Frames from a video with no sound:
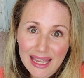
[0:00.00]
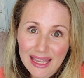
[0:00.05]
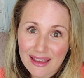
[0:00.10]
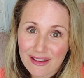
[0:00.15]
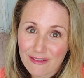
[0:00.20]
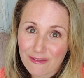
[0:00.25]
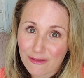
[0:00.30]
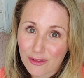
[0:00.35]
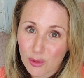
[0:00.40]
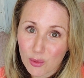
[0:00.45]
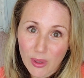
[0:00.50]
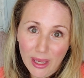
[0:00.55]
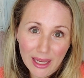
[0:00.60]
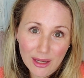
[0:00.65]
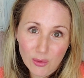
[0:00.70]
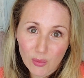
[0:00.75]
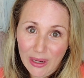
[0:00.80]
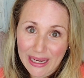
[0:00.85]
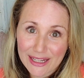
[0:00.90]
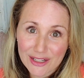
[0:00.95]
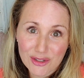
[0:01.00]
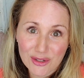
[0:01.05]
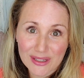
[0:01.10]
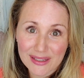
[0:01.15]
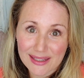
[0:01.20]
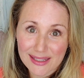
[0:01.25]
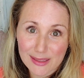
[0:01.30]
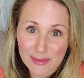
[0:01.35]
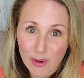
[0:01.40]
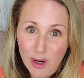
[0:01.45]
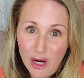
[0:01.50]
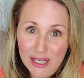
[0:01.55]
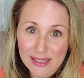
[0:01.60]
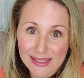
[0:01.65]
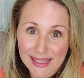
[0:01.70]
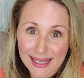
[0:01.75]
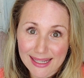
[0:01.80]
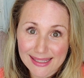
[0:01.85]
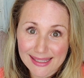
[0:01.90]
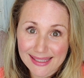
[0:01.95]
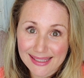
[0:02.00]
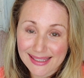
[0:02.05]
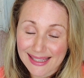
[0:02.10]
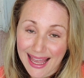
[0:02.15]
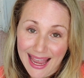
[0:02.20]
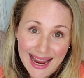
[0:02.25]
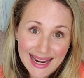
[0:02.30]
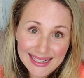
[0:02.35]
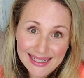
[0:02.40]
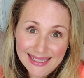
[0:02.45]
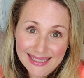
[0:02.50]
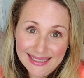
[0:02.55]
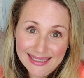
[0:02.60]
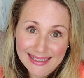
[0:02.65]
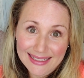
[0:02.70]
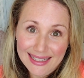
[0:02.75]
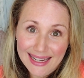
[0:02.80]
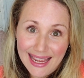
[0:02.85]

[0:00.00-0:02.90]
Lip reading: if you gain weight during this process. I did.